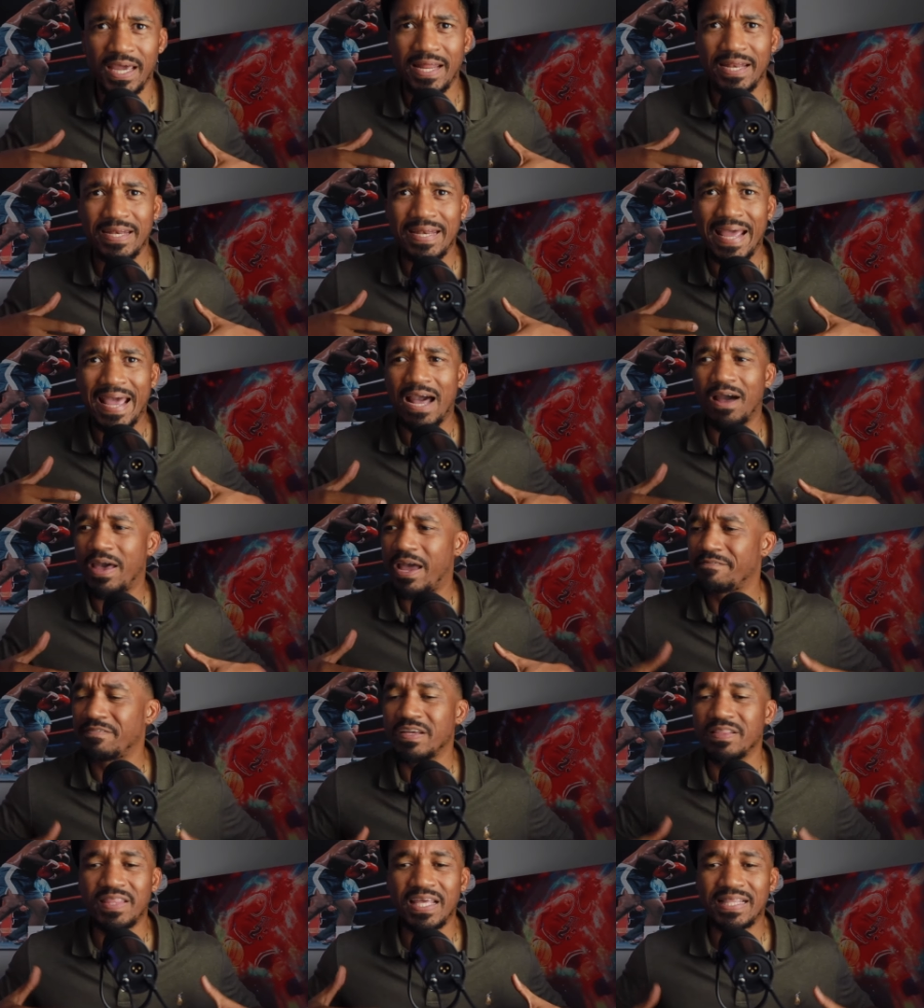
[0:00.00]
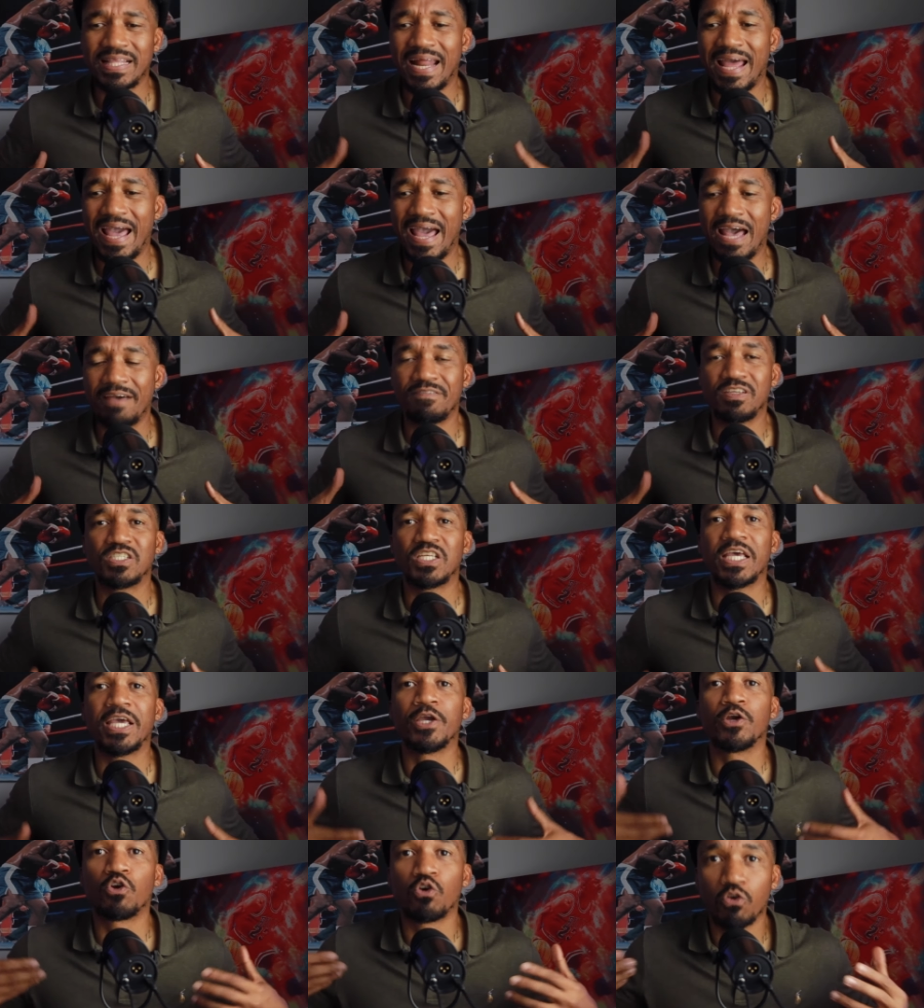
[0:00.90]
And now everything that I have is
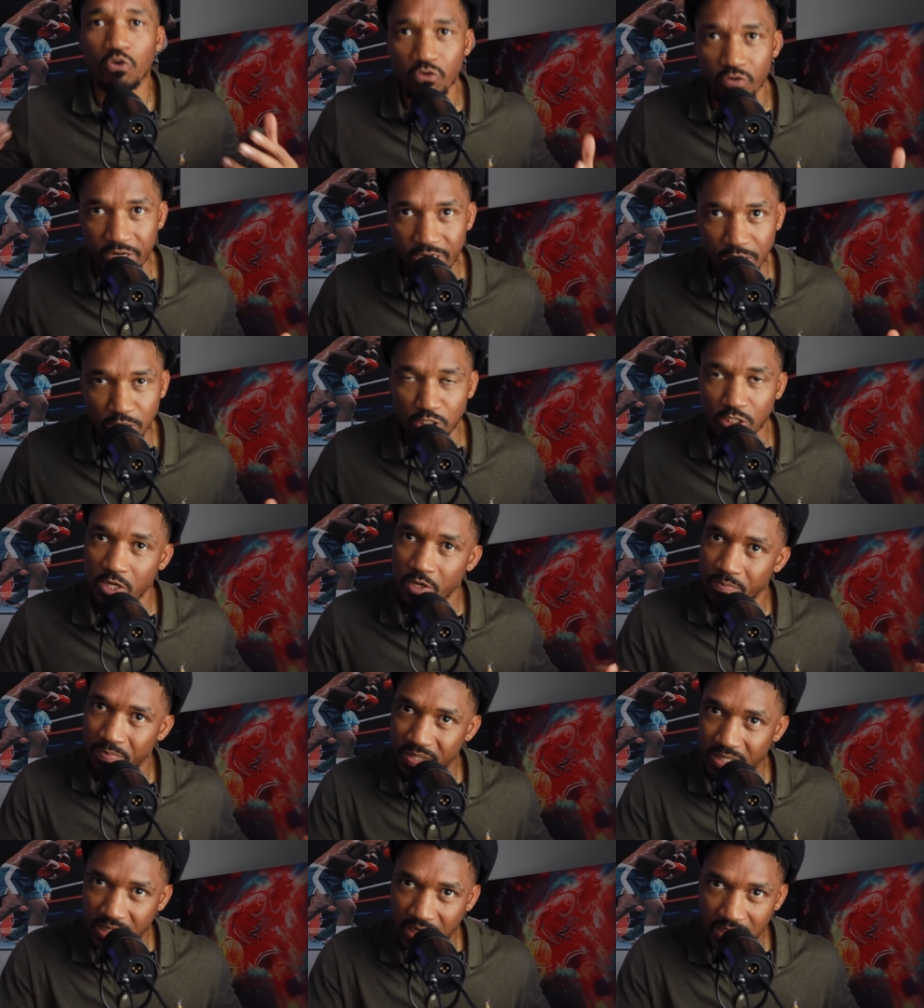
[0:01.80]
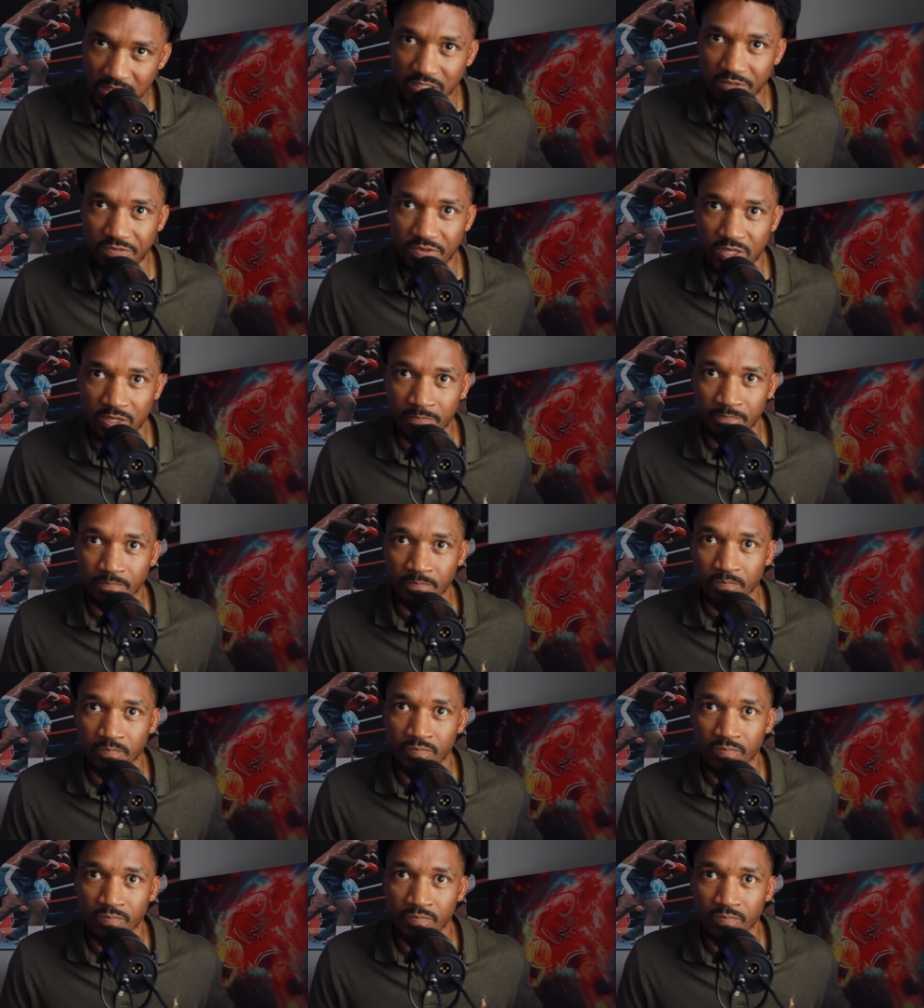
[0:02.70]
increased because of him.